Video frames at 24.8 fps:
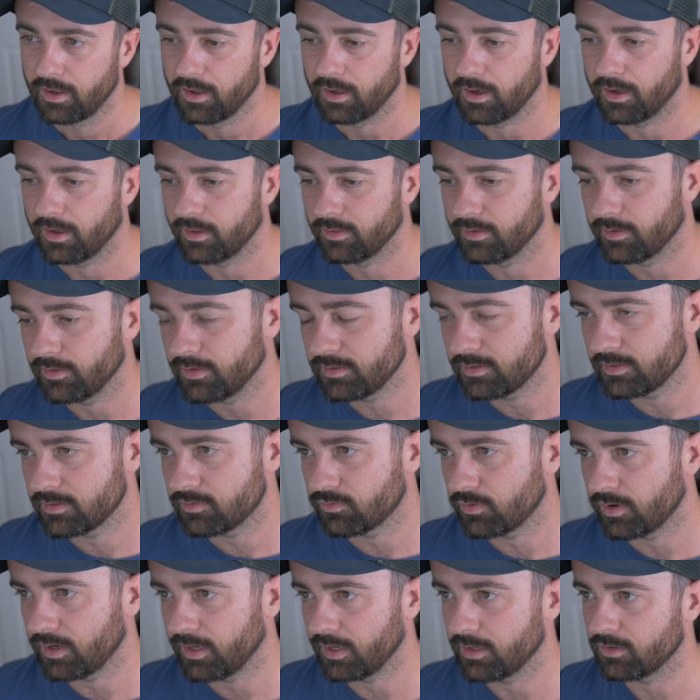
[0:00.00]
Uh, now this is
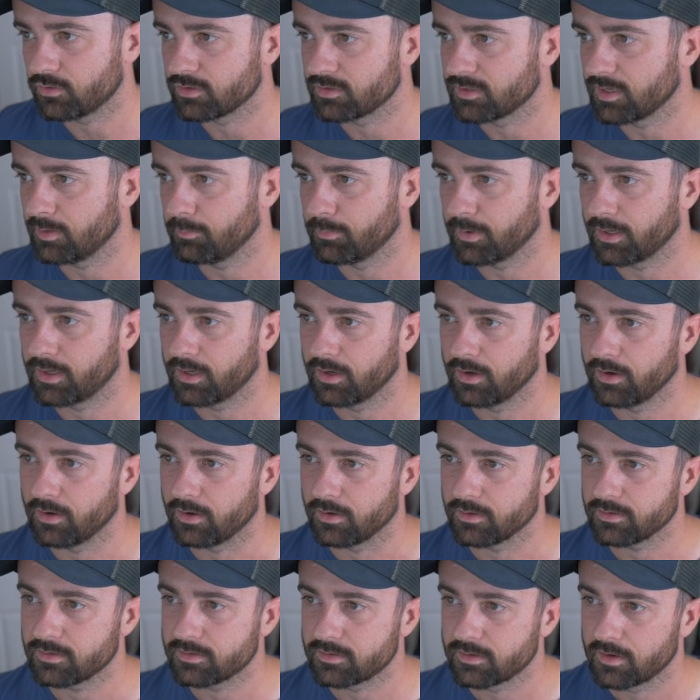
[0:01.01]
really interesting
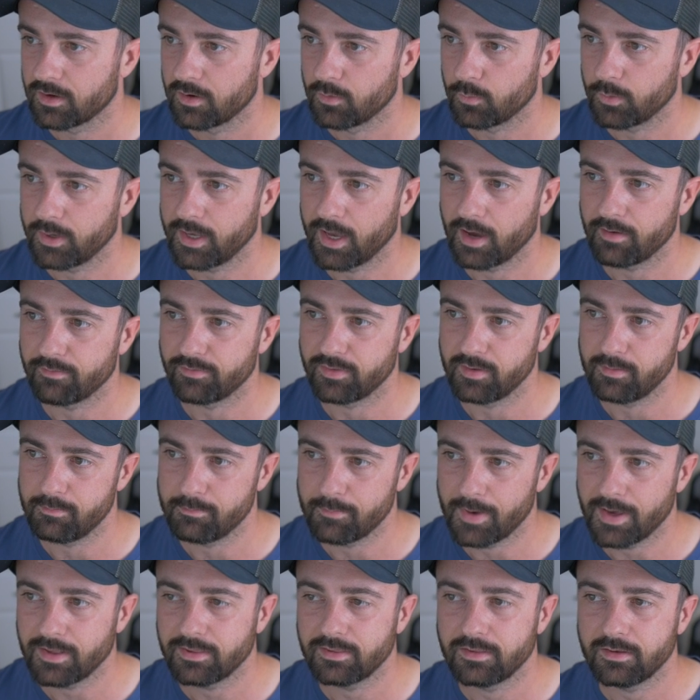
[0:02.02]
because we have the
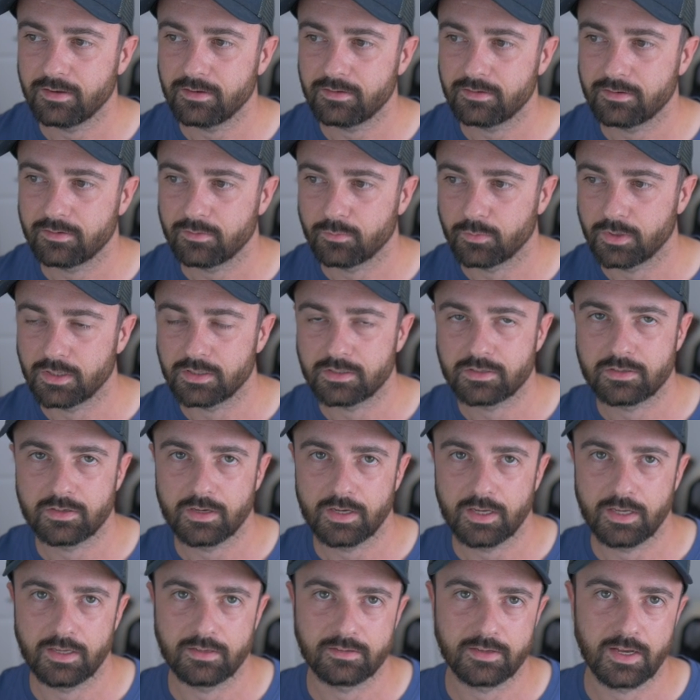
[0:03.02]
method, which
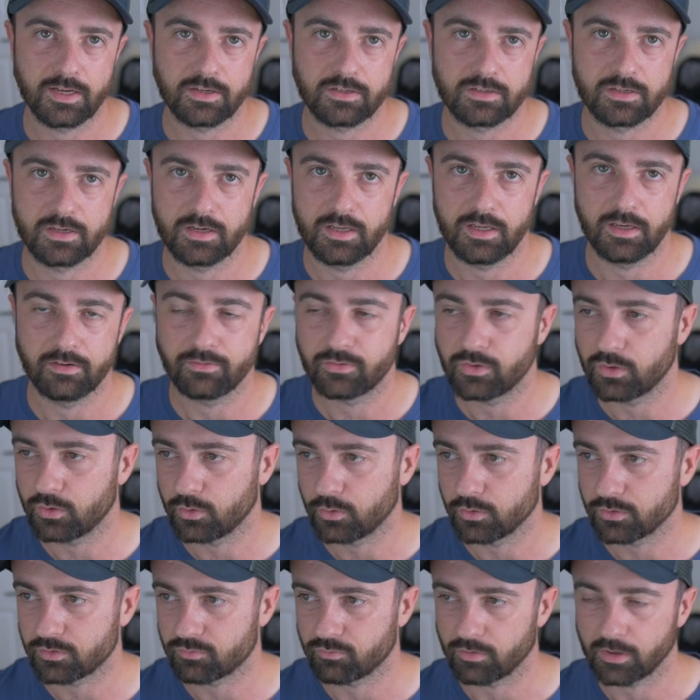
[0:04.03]
is actually of
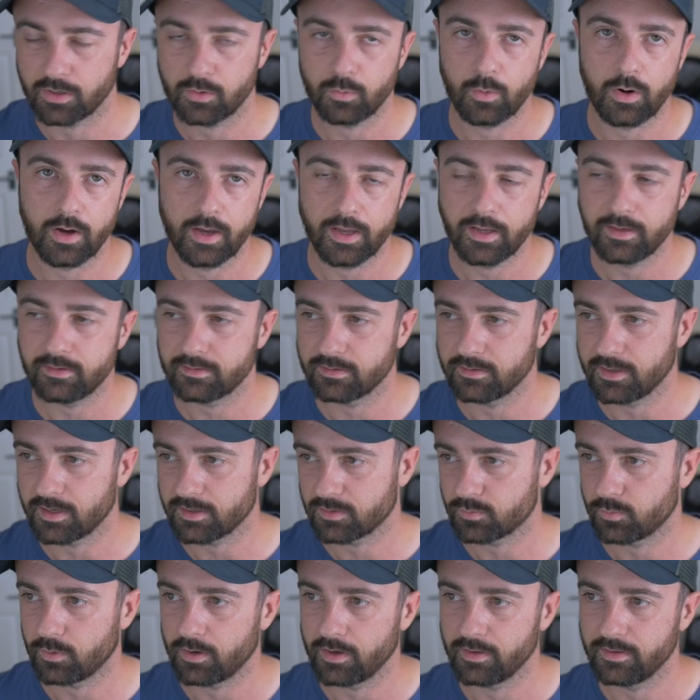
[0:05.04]
course required. So
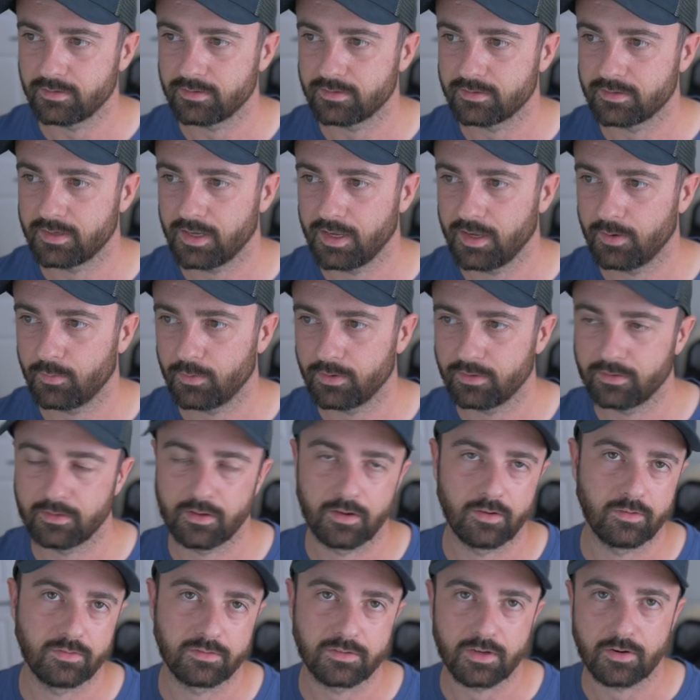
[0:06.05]
that's why this is here with
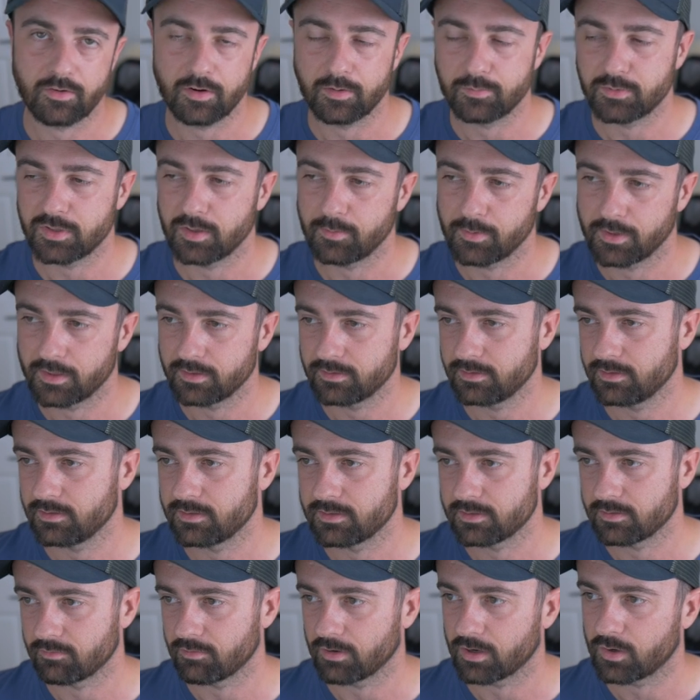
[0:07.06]
no star object because this
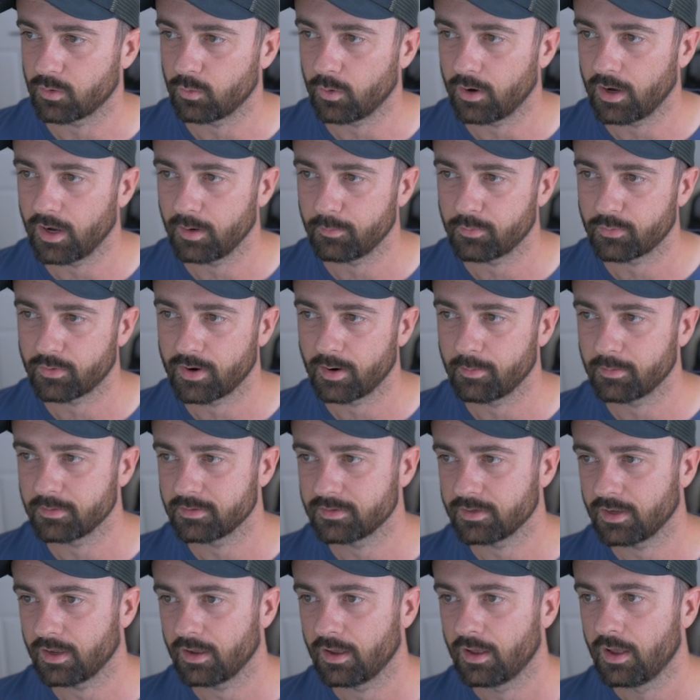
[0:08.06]
is a required
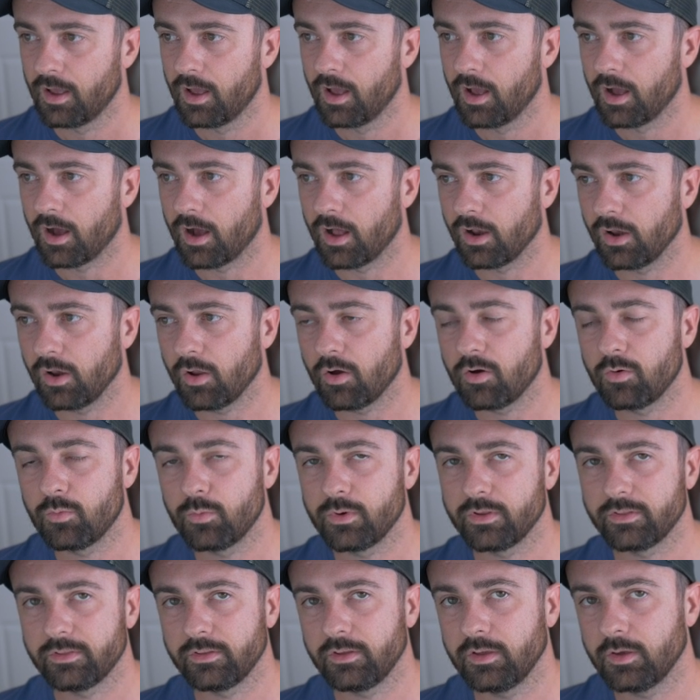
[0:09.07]
parameter along
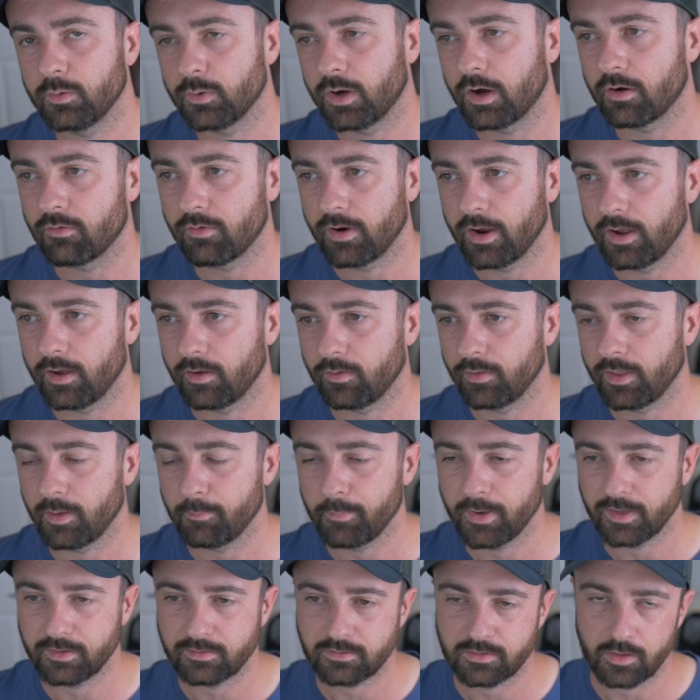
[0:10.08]
with the URL. That
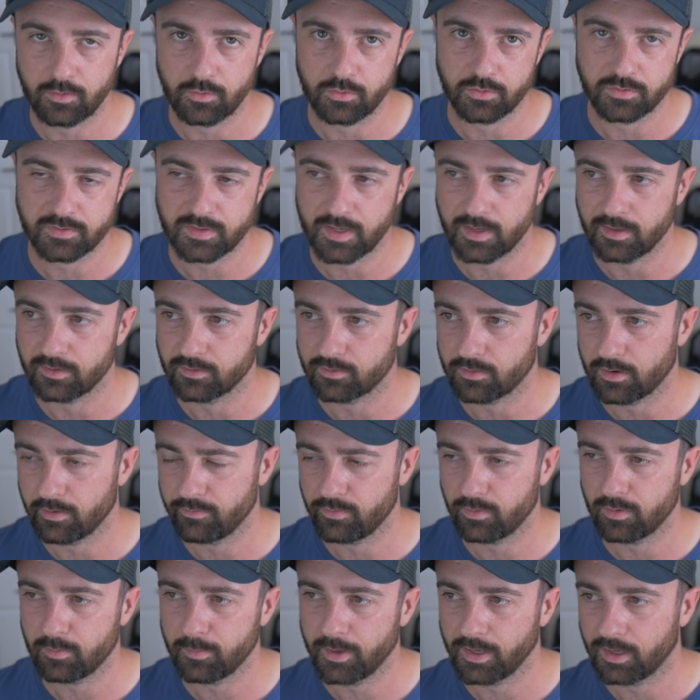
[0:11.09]
makes total sense, right?
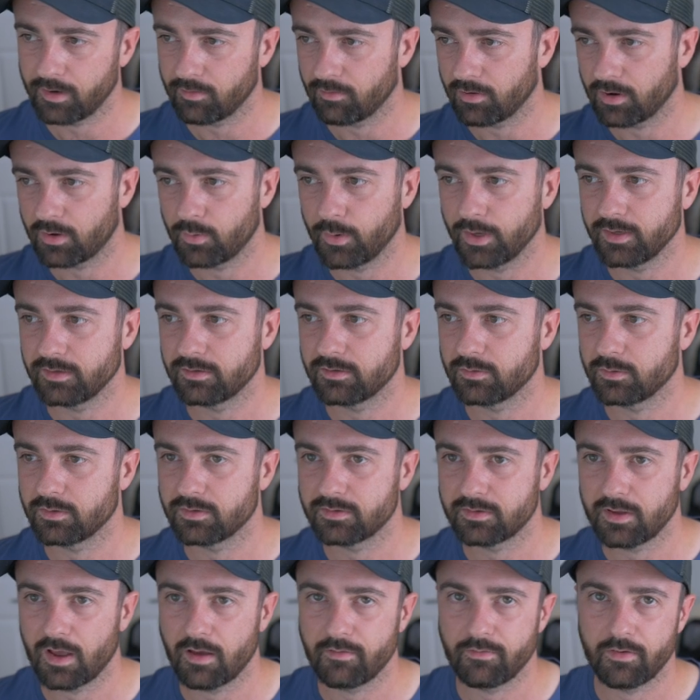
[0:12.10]
If you wanna make a request to a
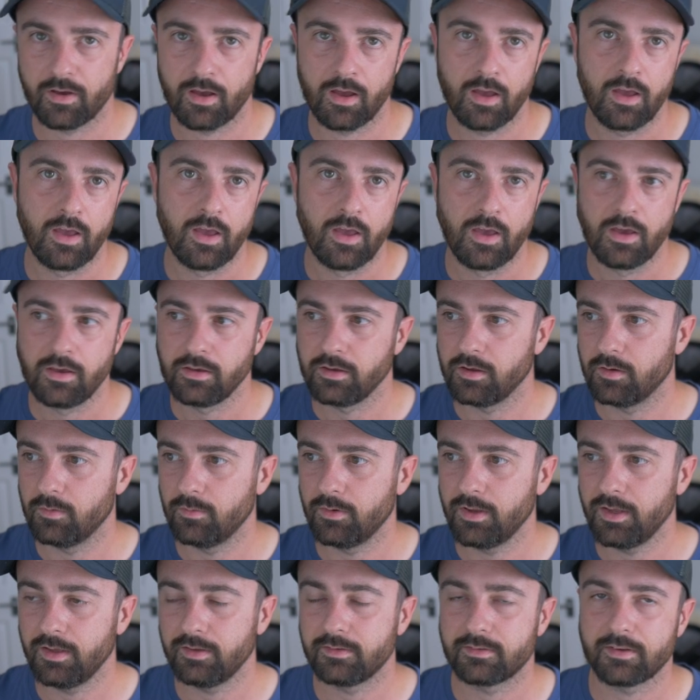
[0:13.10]
server, you
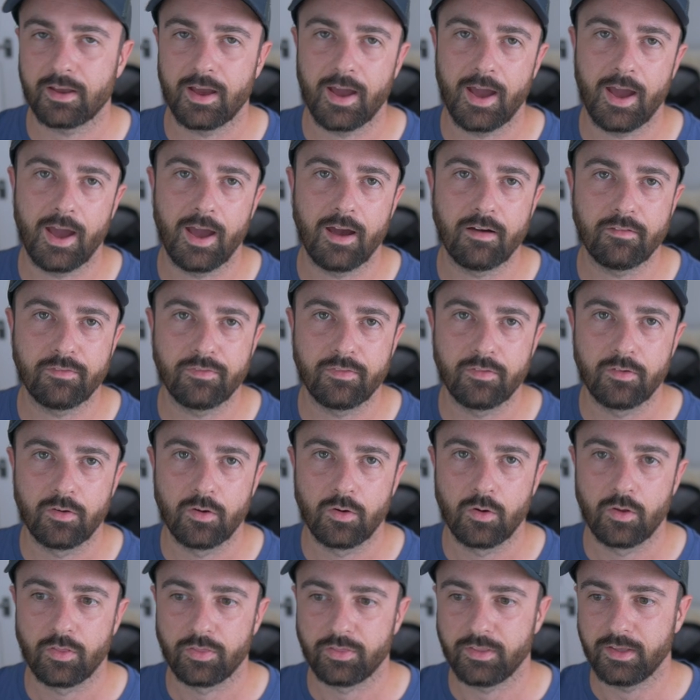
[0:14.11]
need to have
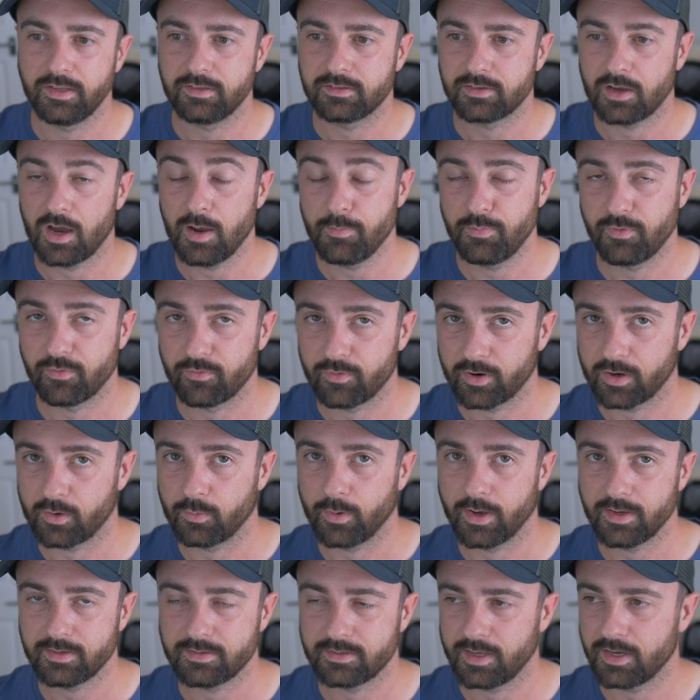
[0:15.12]
the type of
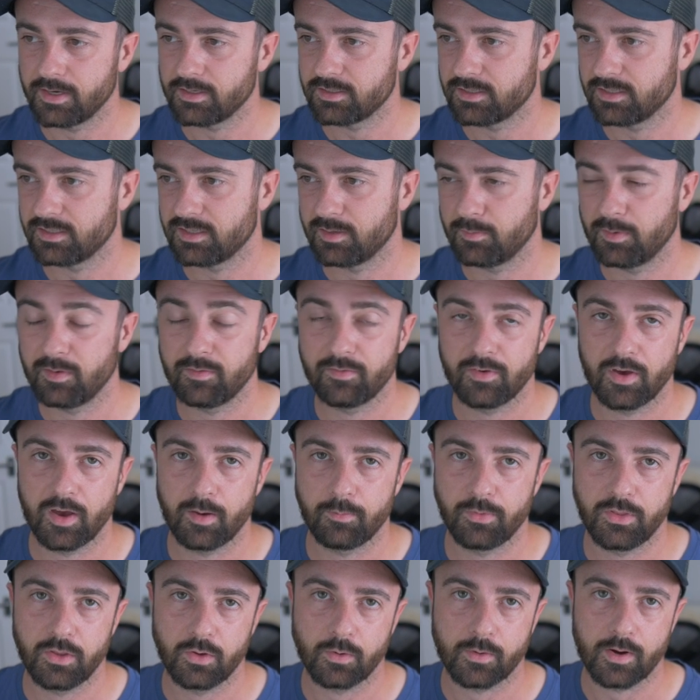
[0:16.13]
request, the HTTP
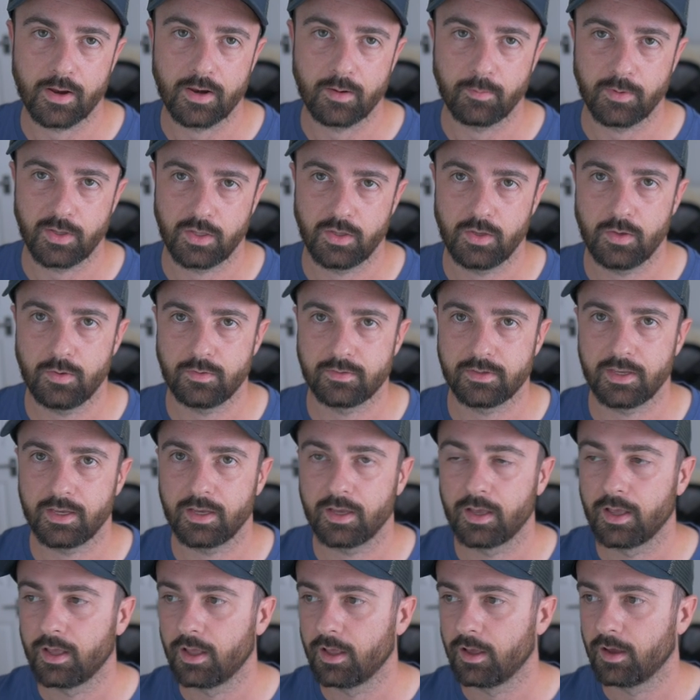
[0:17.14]
verb that you're going to be using,